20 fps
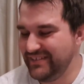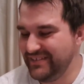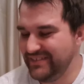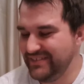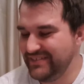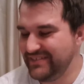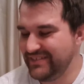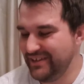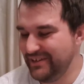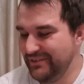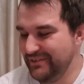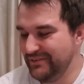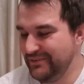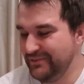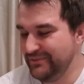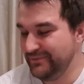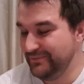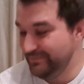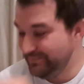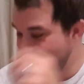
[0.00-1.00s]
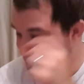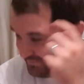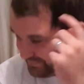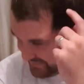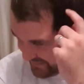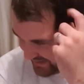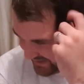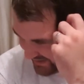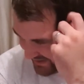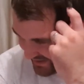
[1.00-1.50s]
This is so cool.
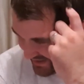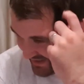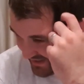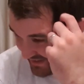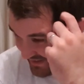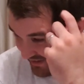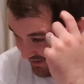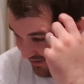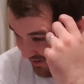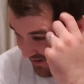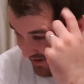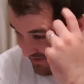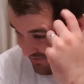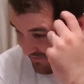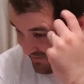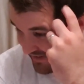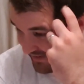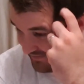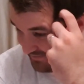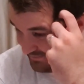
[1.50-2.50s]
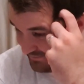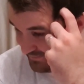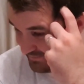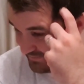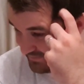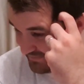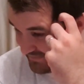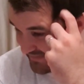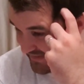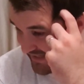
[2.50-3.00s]
In the height of it,
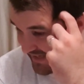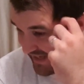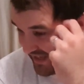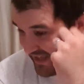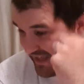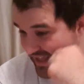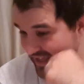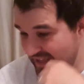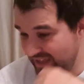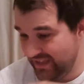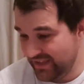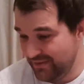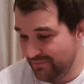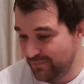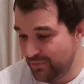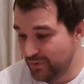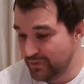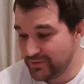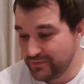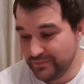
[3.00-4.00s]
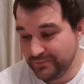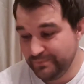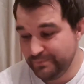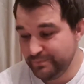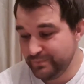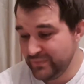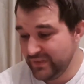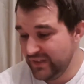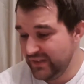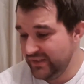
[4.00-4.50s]
approximate
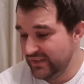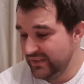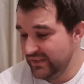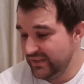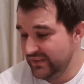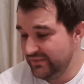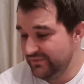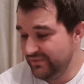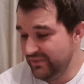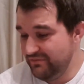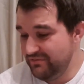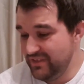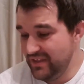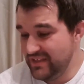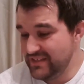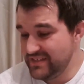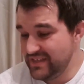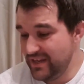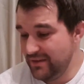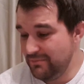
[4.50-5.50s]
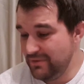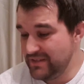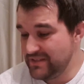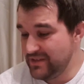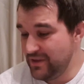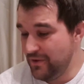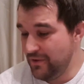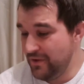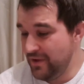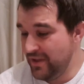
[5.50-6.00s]
15 centimetres
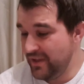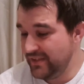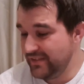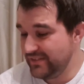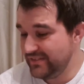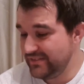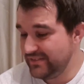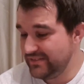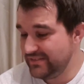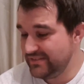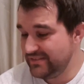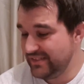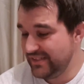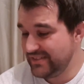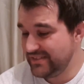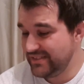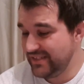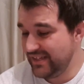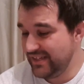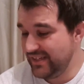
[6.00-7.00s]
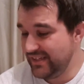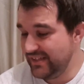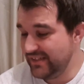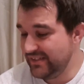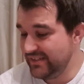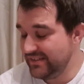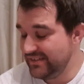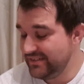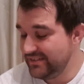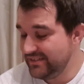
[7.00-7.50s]
high,
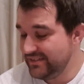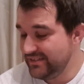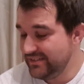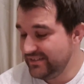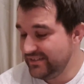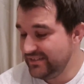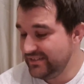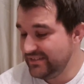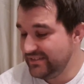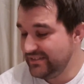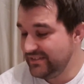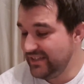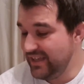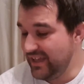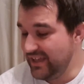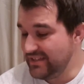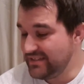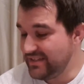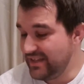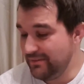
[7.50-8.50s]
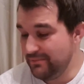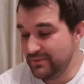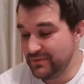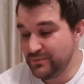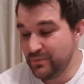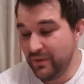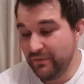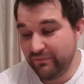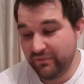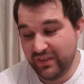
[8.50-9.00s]
16
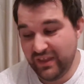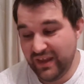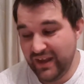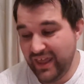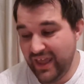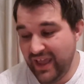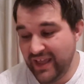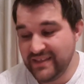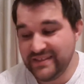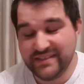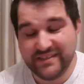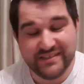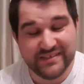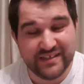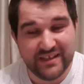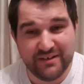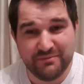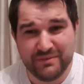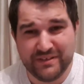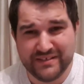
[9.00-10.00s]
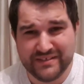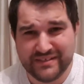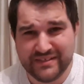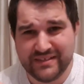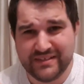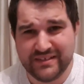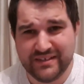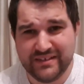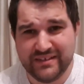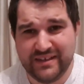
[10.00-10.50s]
centimetres width, and 18 centimetres
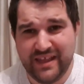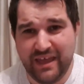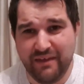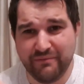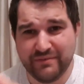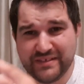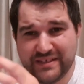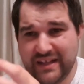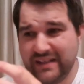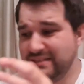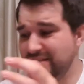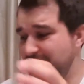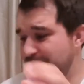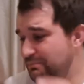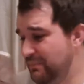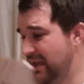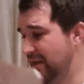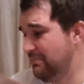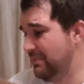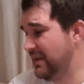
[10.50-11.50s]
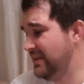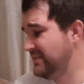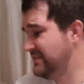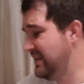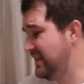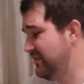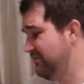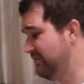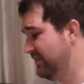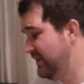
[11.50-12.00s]
depth. That's a big bit of
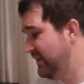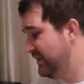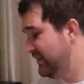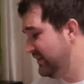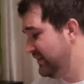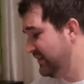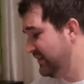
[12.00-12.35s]
scenery.